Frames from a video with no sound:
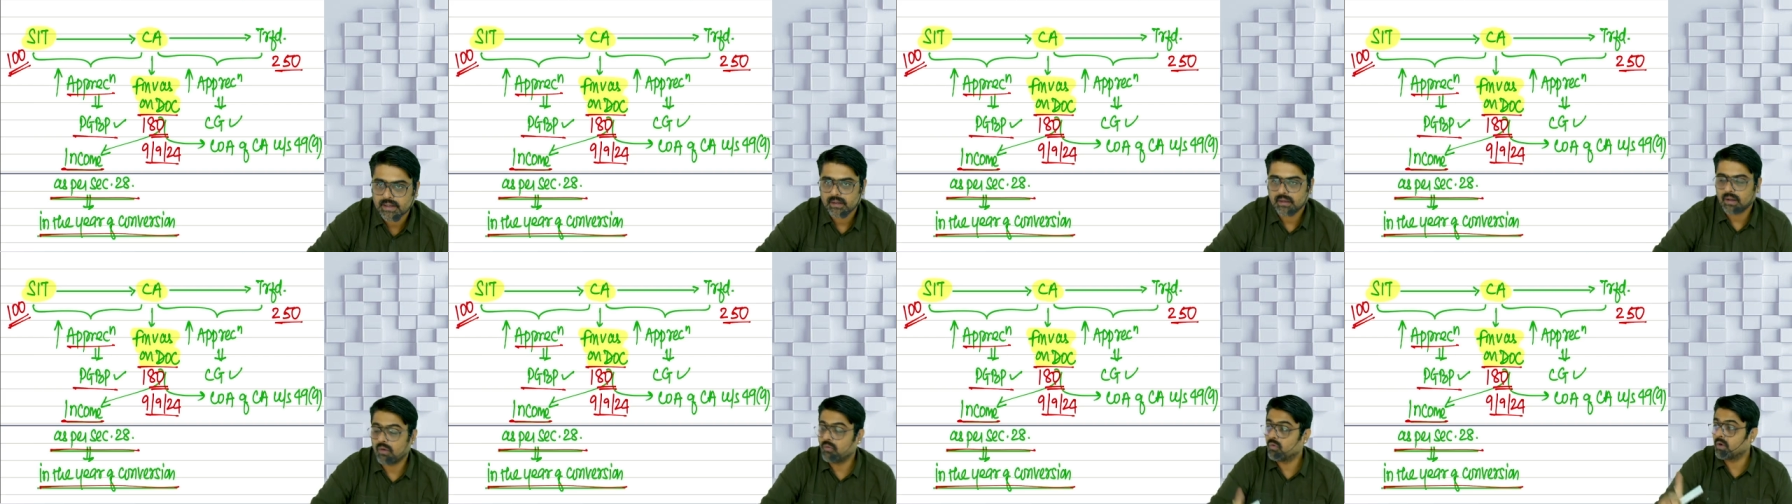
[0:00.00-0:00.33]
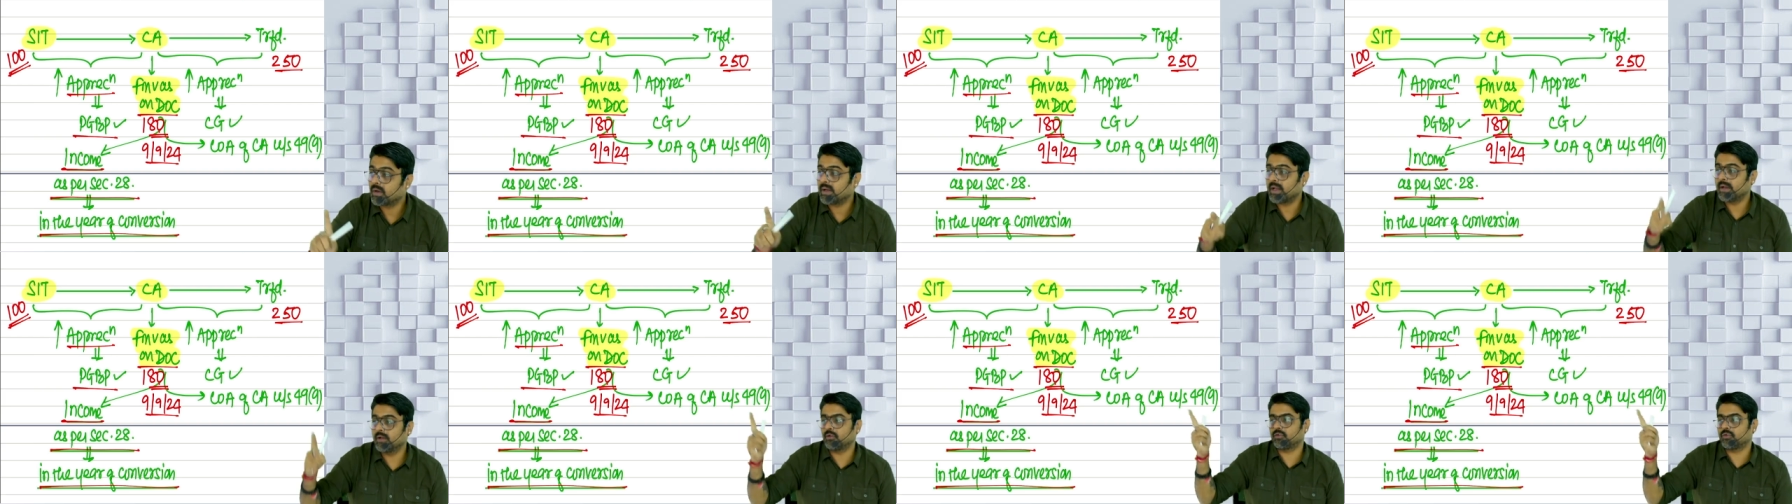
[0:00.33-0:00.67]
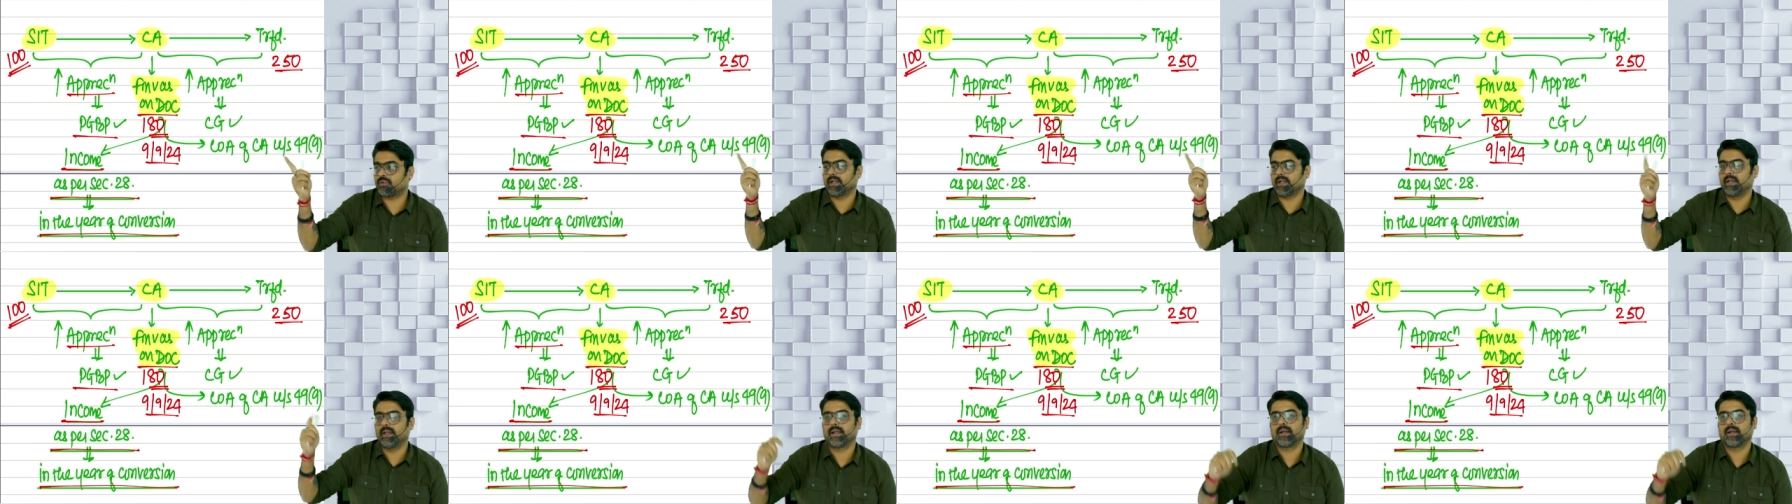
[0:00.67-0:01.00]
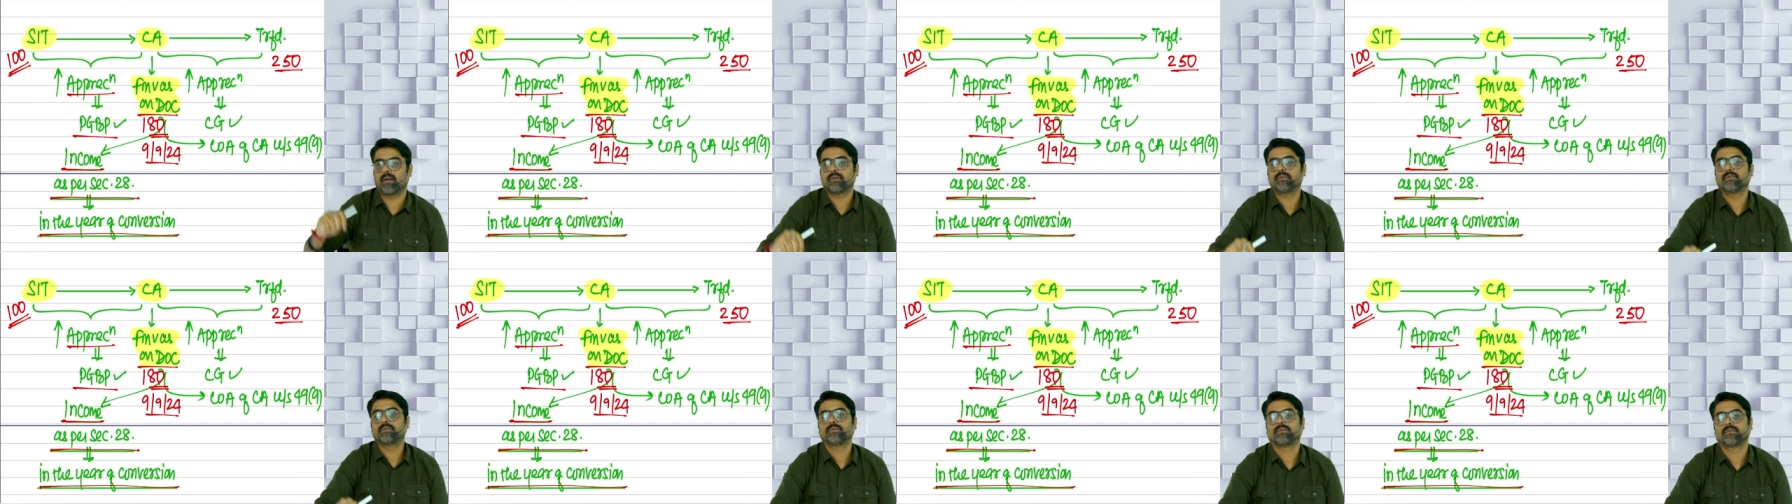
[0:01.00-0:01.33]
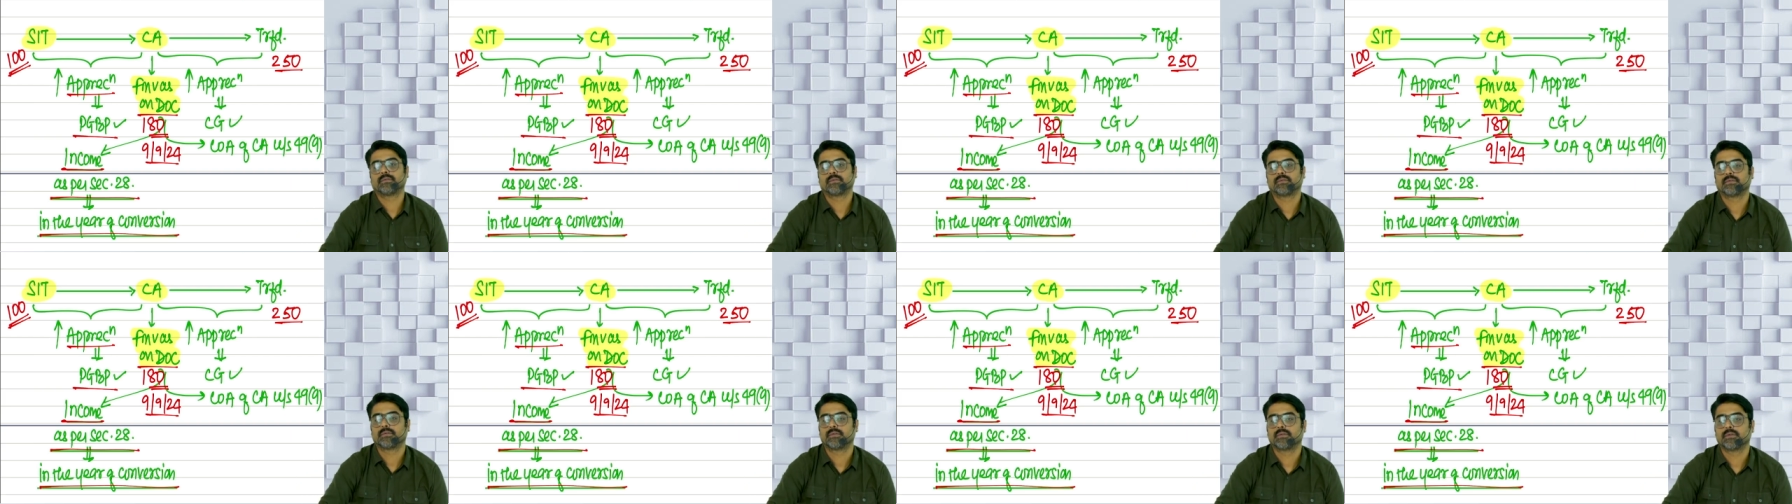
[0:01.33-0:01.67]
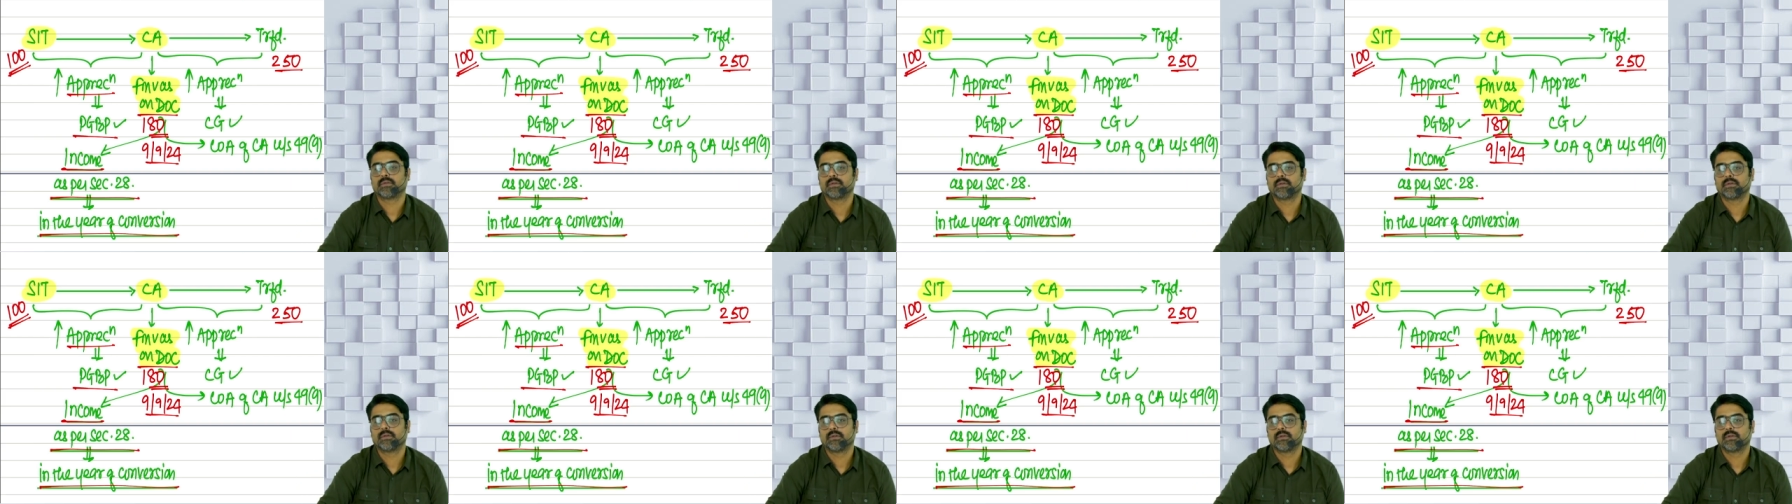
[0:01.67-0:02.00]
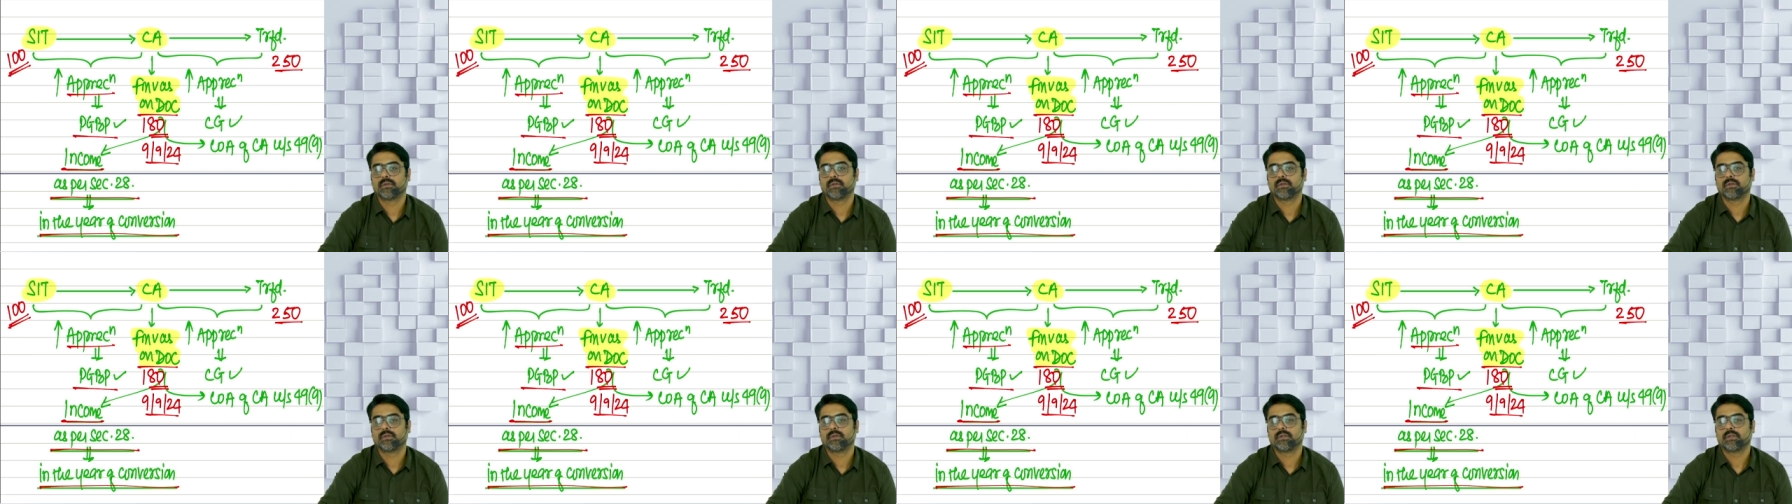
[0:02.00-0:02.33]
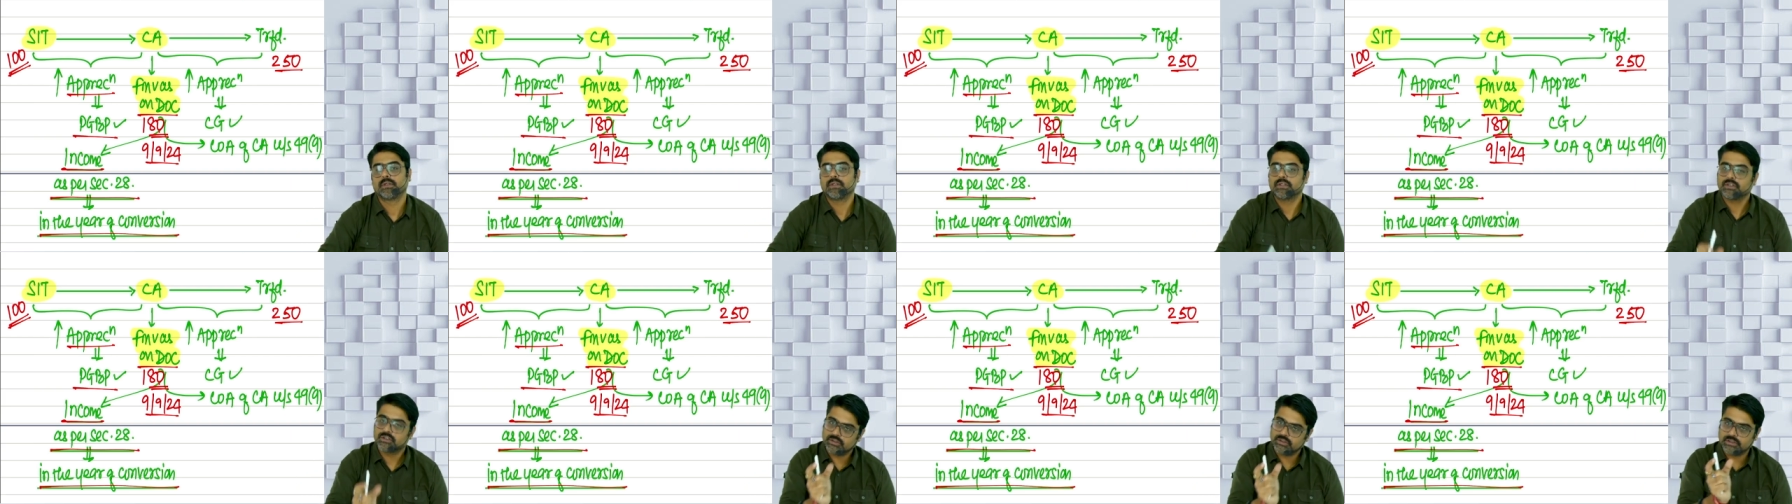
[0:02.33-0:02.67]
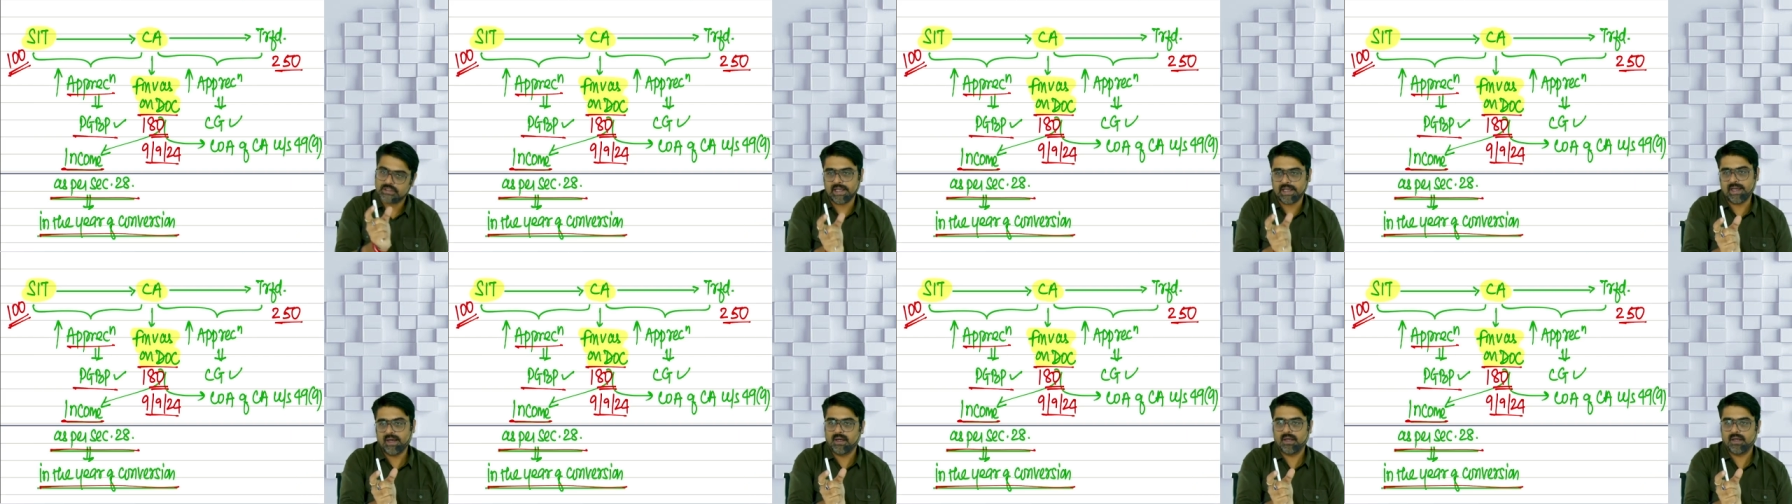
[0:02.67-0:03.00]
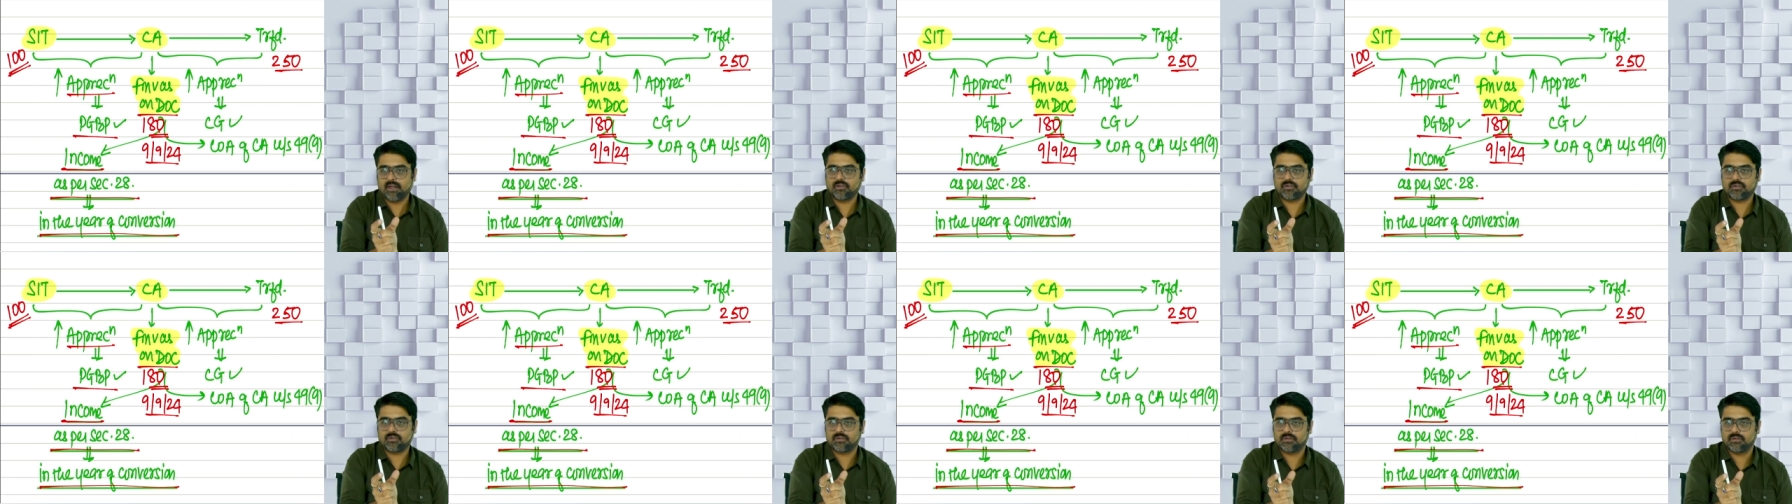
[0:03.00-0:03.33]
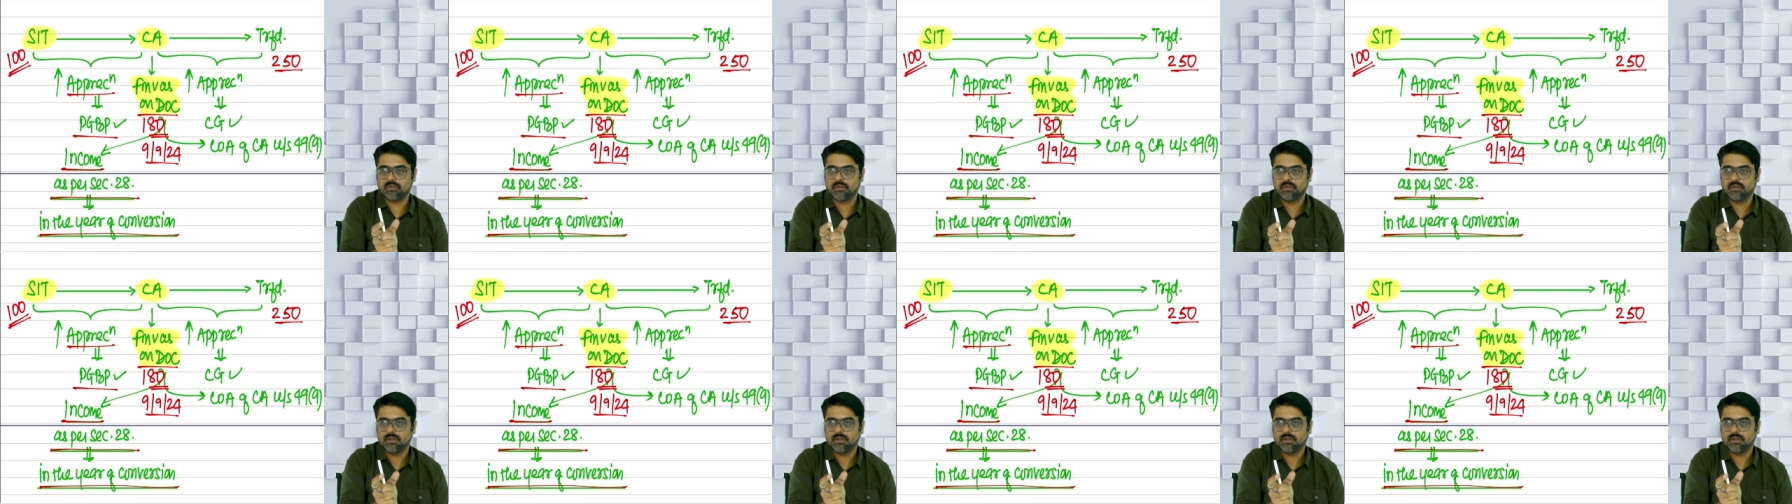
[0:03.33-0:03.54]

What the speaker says: Now what are you selling? Shares